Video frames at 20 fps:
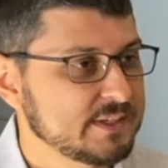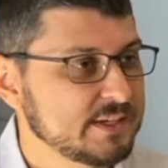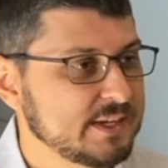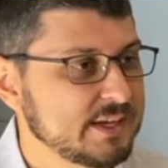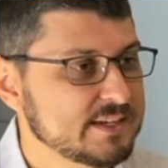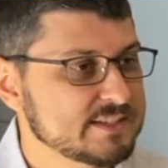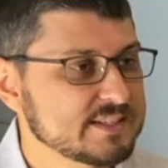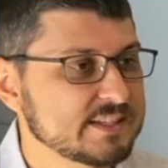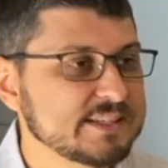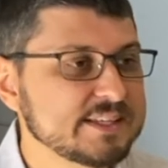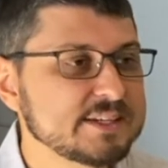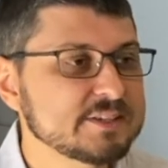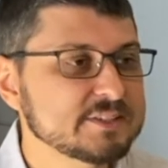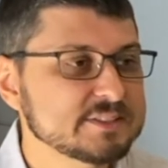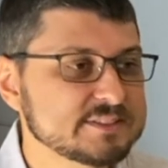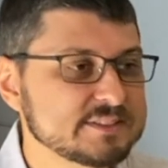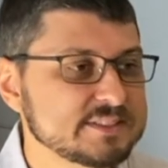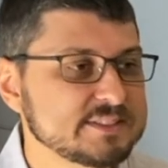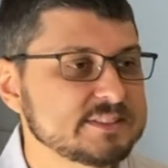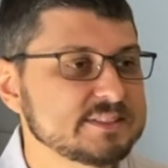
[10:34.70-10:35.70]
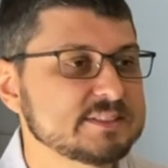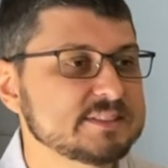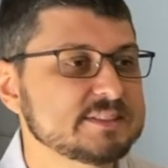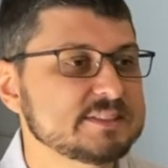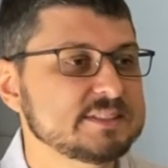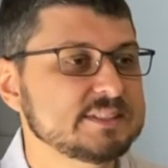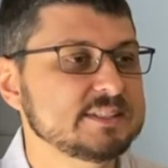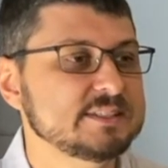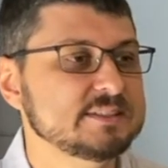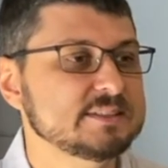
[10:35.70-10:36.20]
As a leader, it's easy to
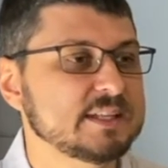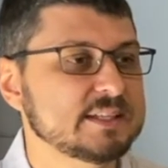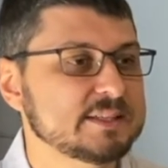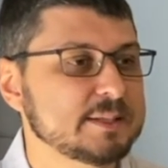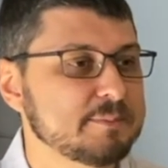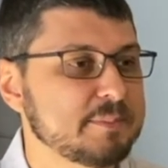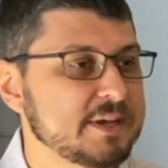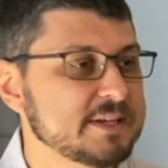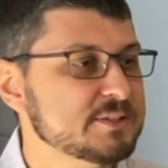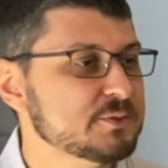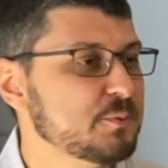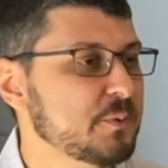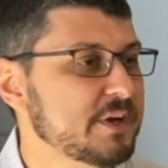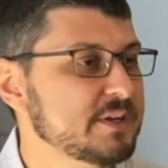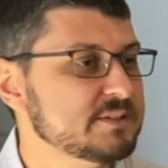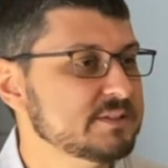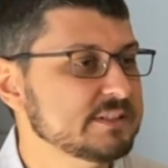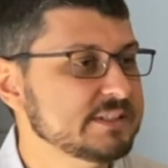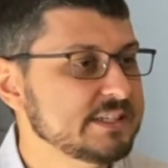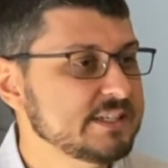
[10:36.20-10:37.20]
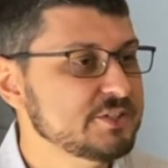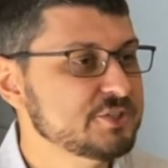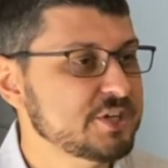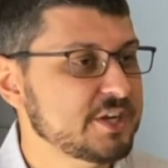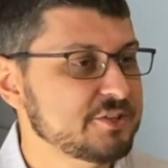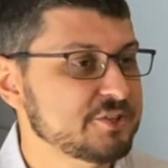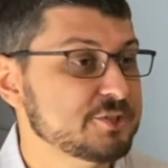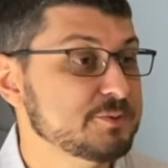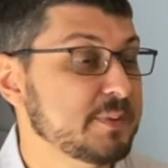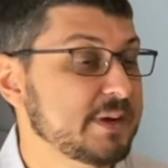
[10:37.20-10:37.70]
see that the best way to lead
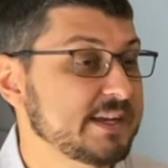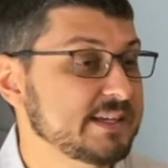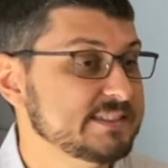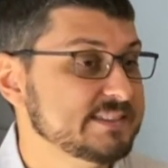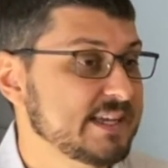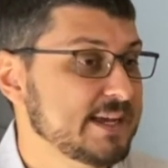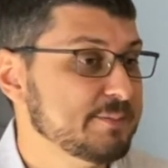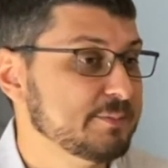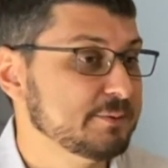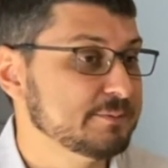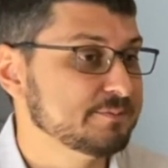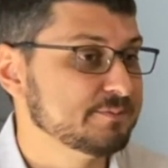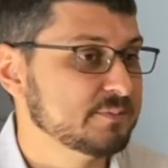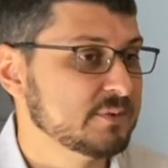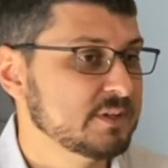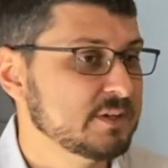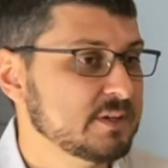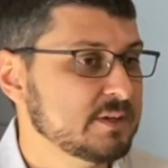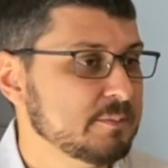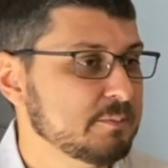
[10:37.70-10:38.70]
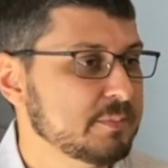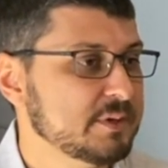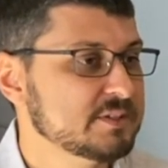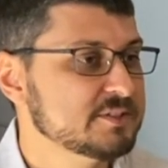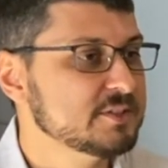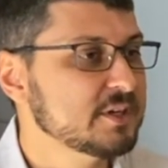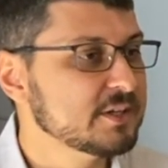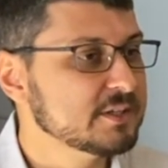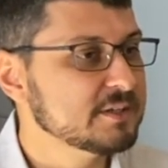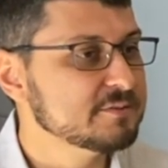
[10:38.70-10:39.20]
change is by example, but it's
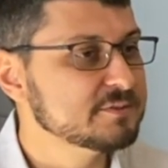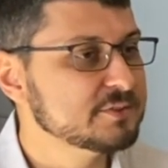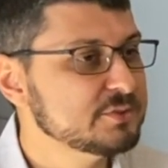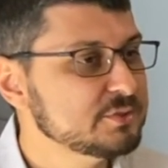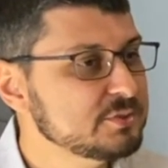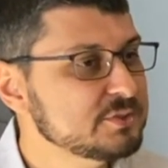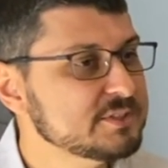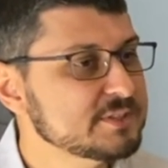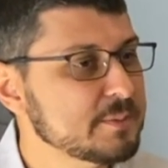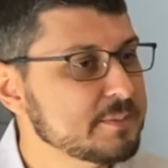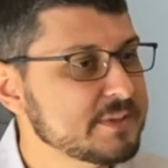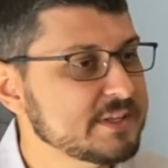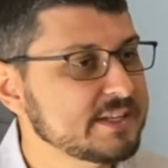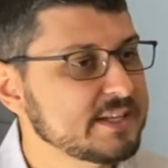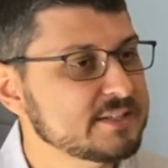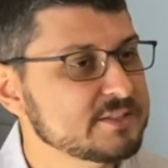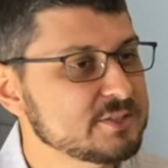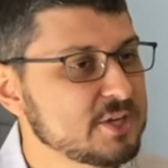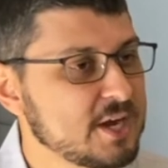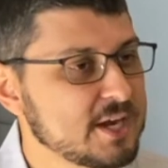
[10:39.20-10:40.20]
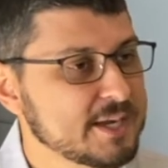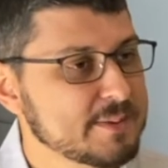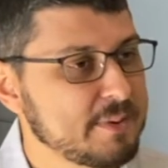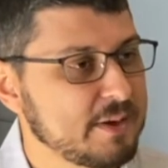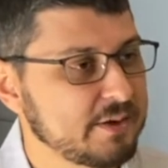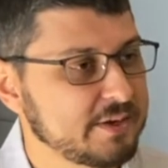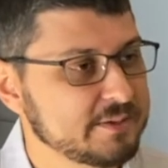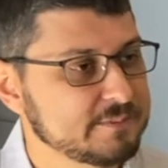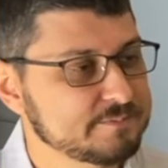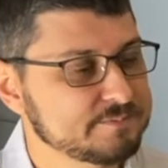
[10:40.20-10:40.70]
not enough to do something and then talk
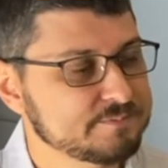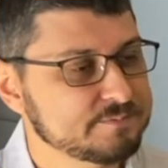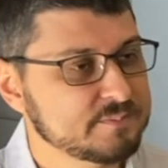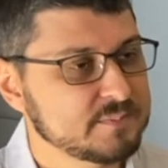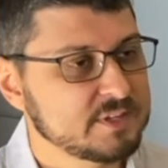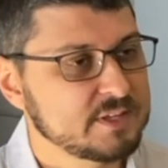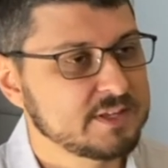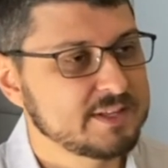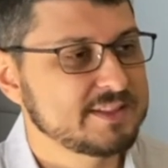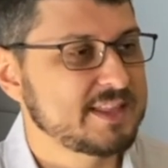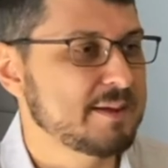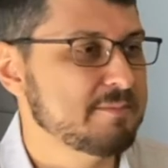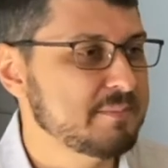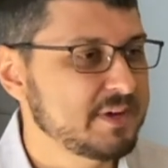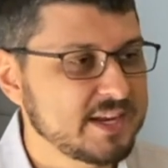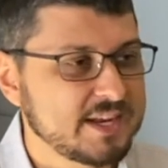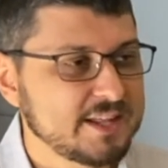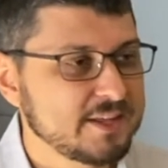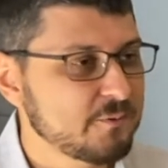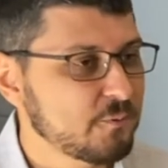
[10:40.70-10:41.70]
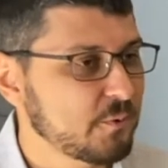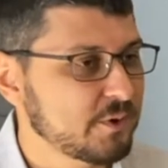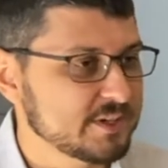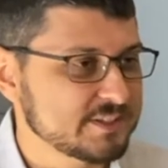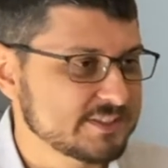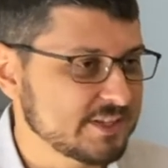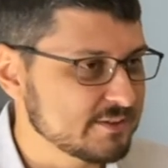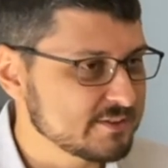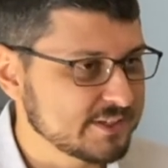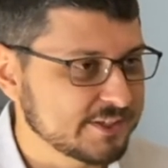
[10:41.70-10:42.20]
about it. That meeting where
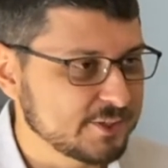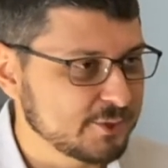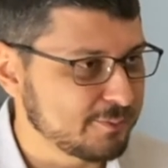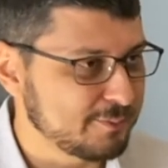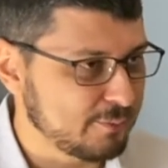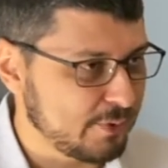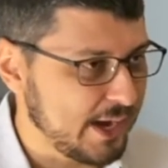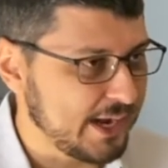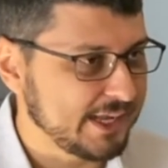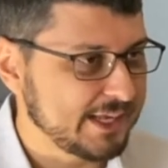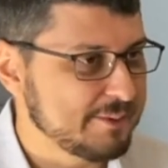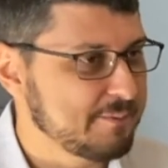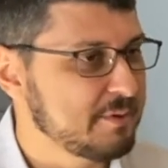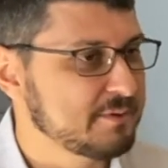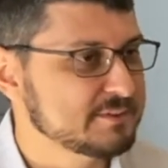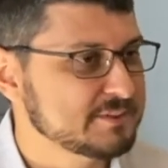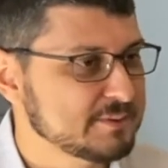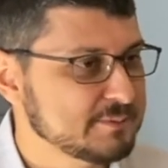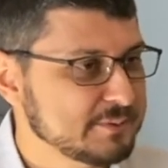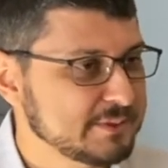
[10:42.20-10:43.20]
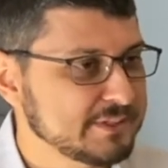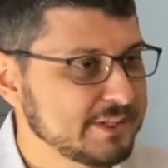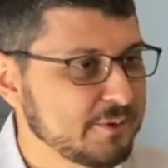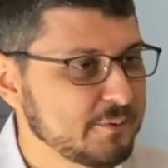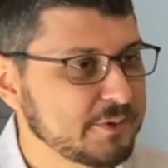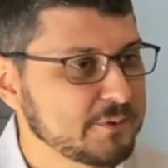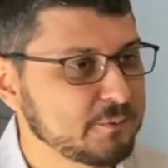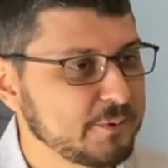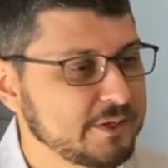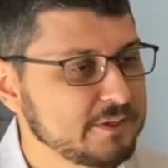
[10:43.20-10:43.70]
it sounds like you're bragging about something that
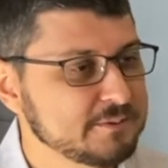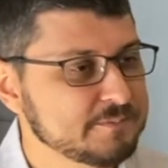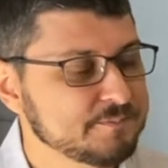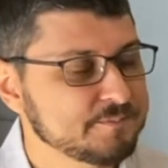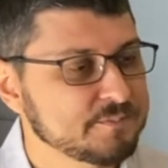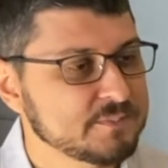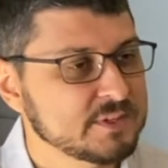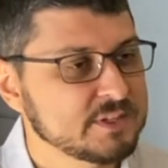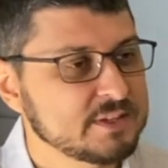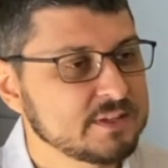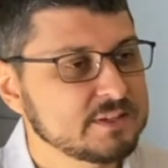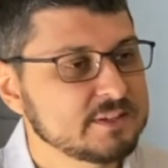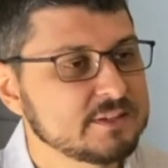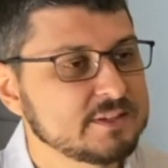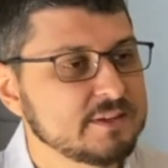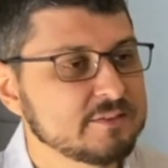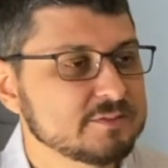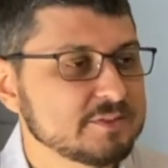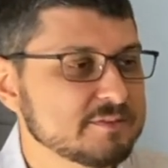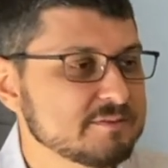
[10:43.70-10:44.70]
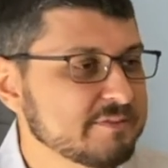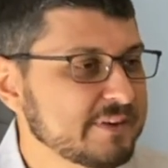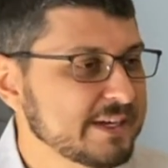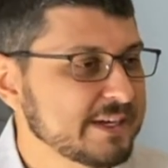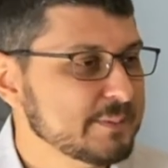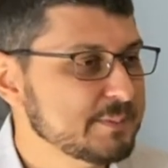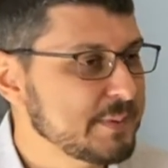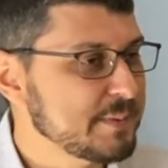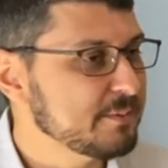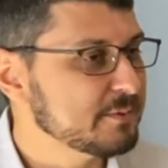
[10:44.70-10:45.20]
went well. You have to
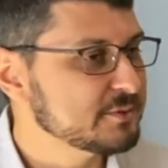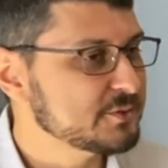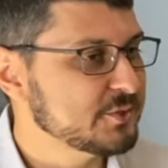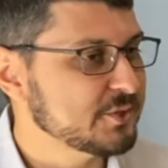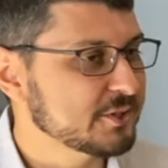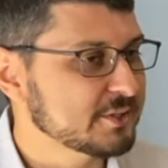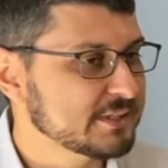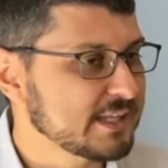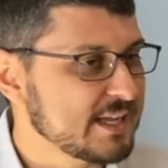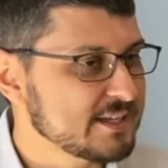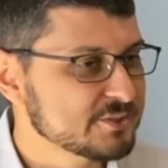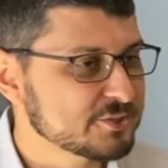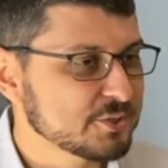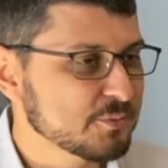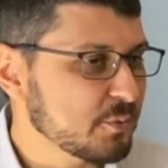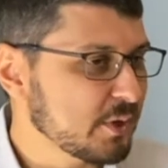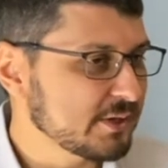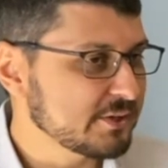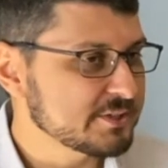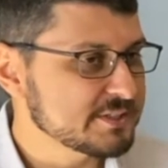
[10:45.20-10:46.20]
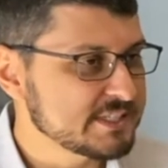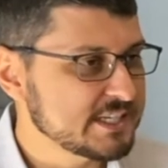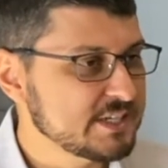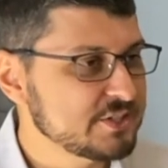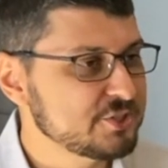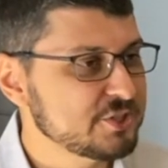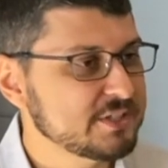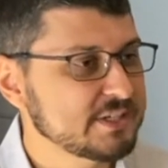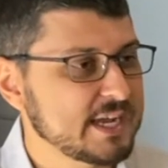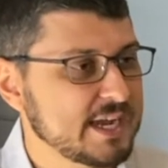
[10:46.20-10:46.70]
invite people to your classroom while you're
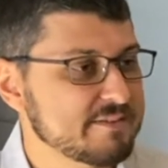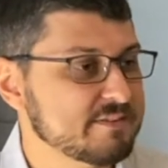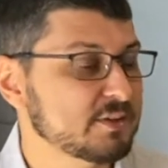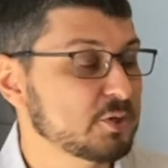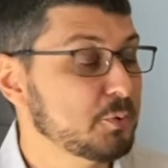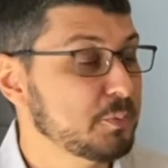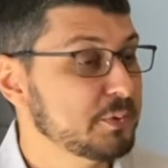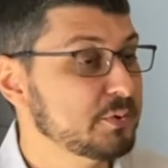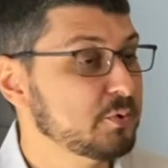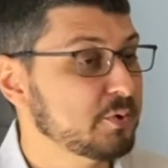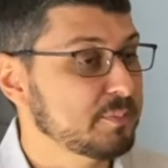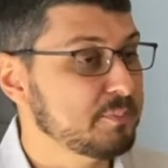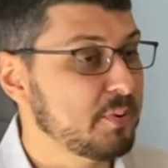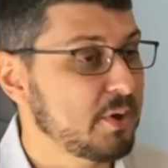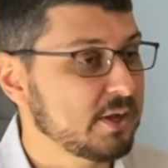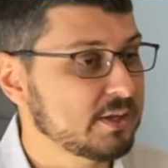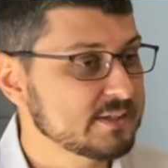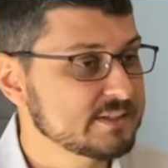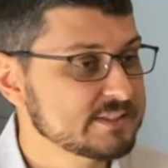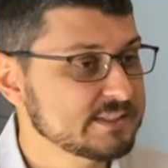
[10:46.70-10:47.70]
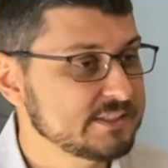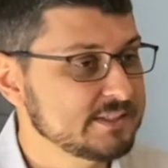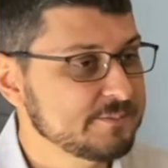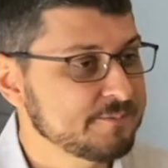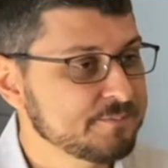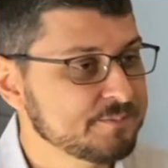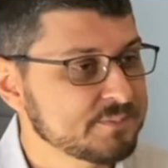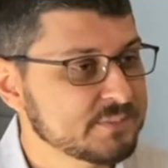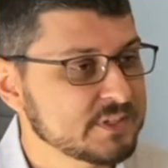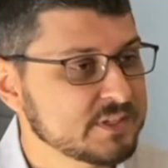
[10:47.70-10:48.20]
teaching, have an open door policy,
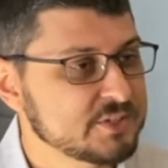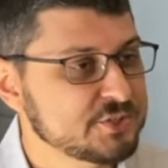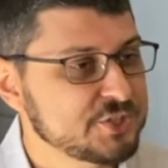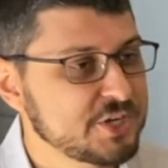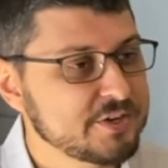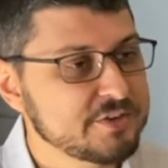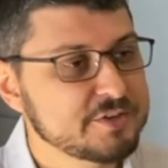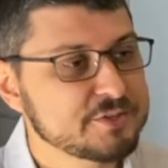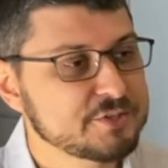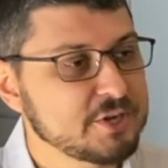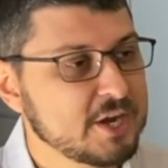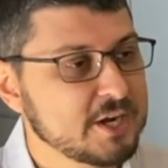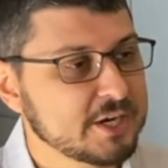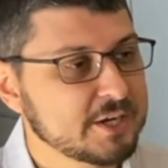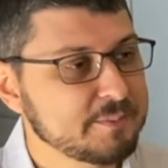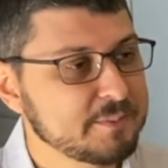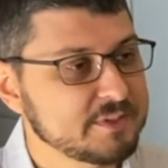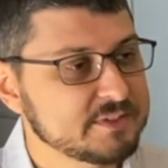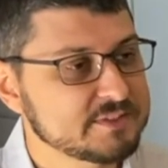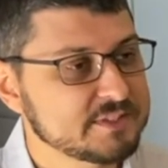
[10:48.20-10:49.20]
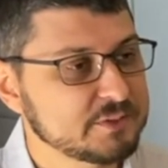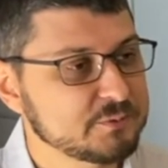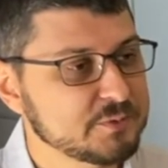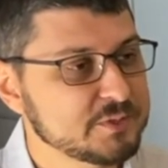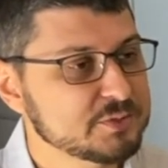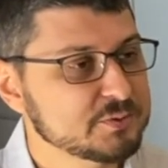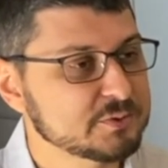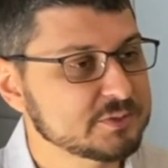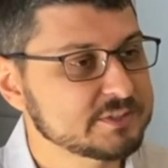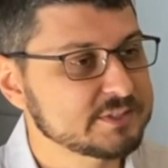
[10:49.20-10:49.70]
share your documents and
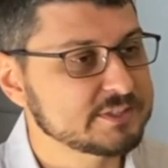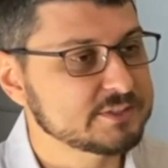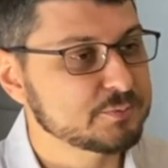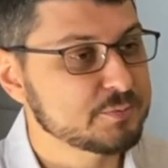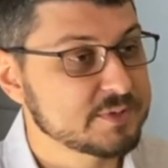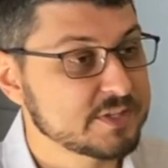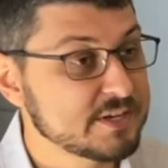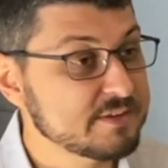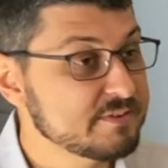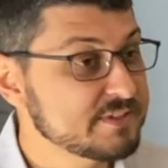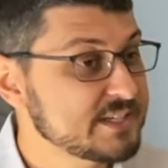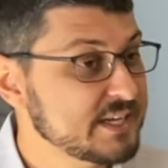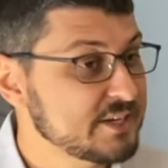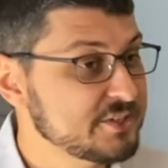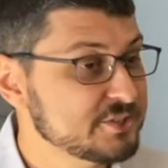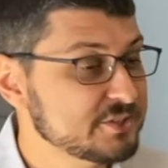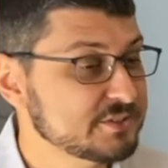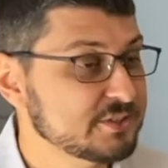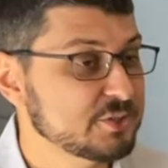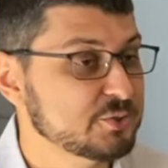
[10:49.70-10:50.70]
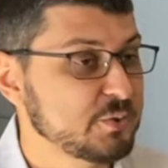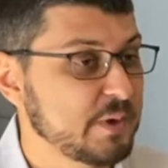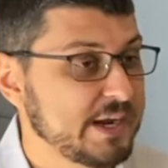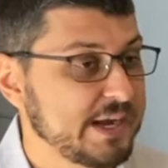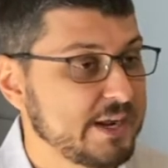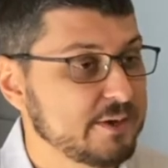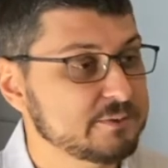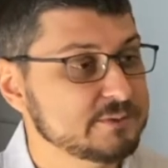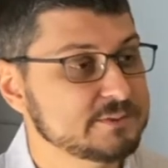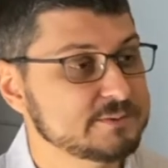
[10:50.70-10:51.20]
resources with an invitation to try it
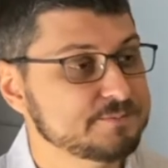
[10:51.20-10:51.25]
out.